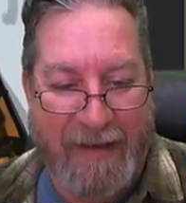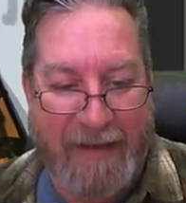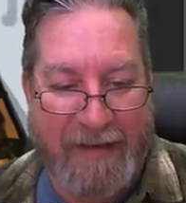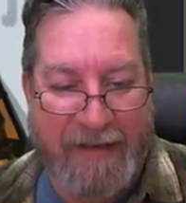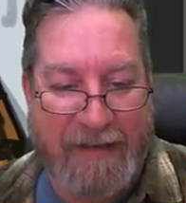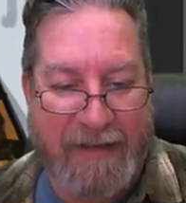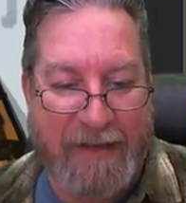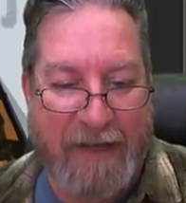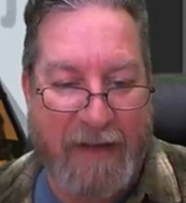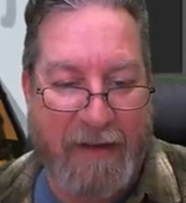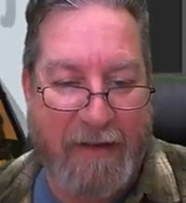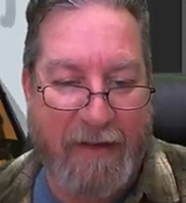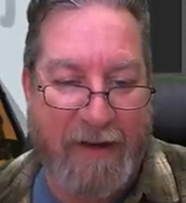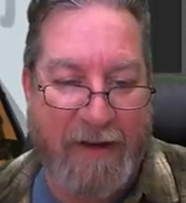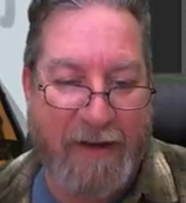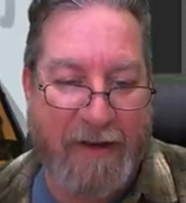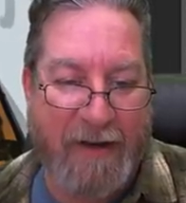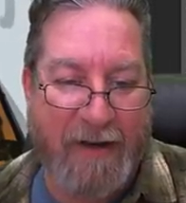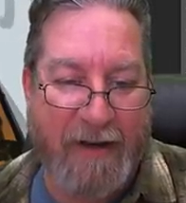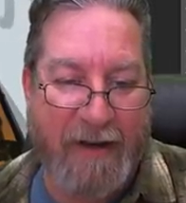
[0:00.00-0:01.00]
You know
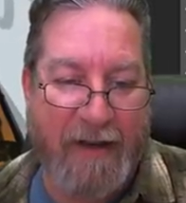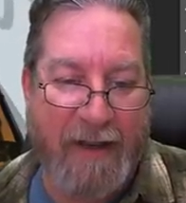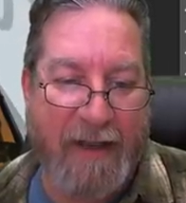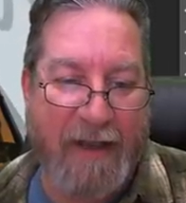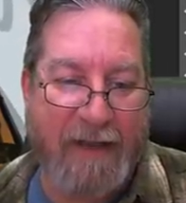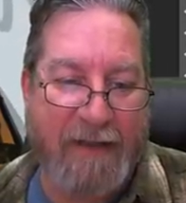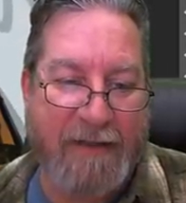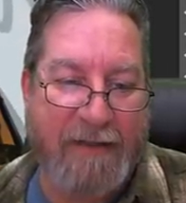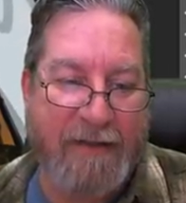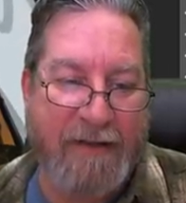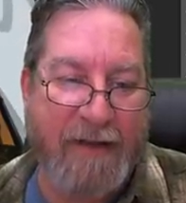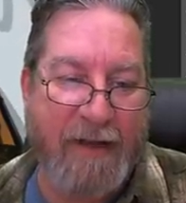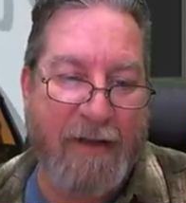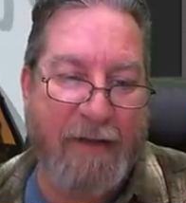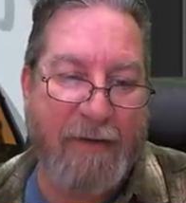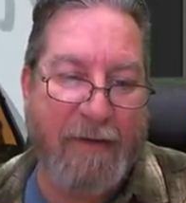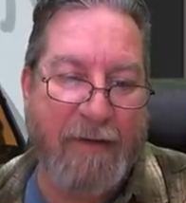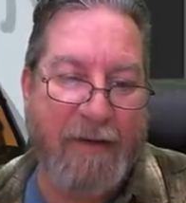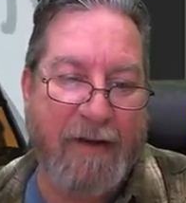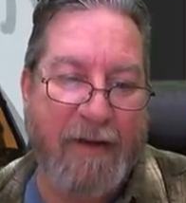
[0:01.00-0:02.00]
what? I
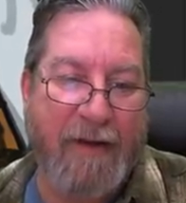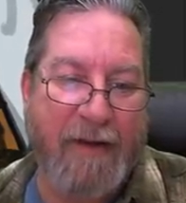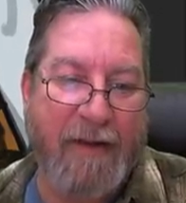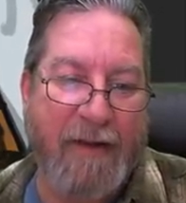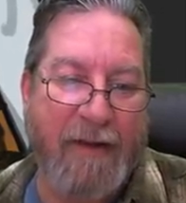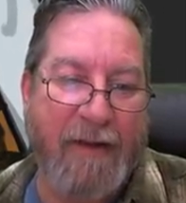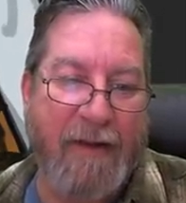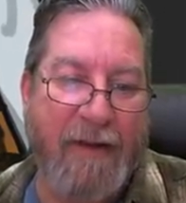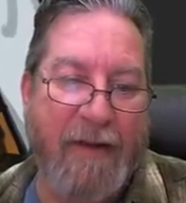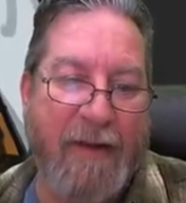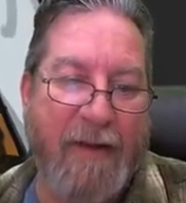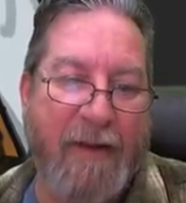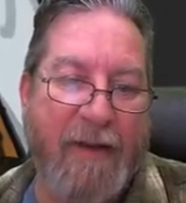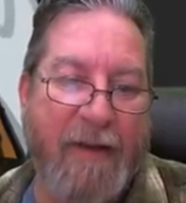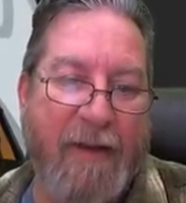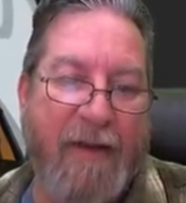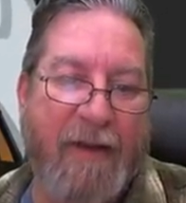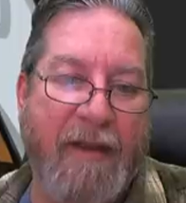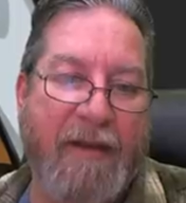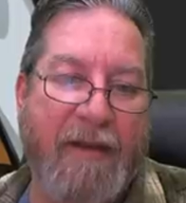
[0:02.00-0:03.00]
don't.
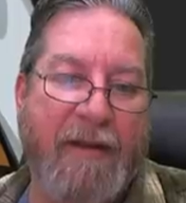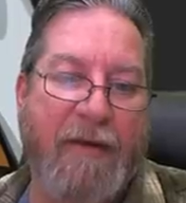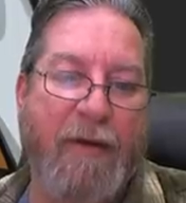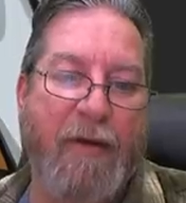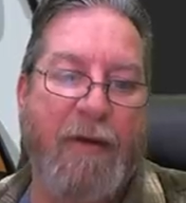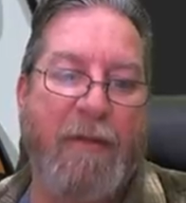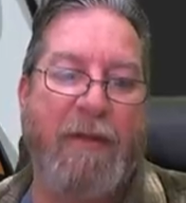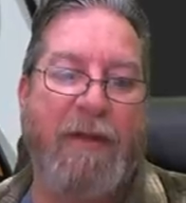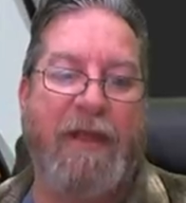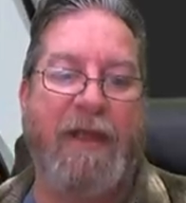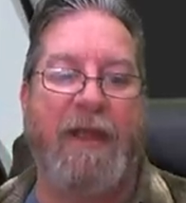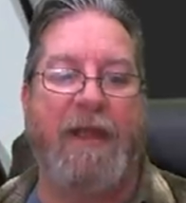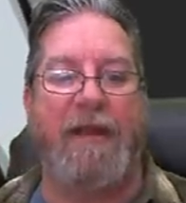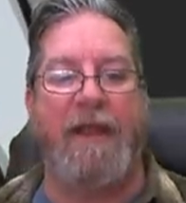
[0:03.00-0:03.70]
Normally, I'd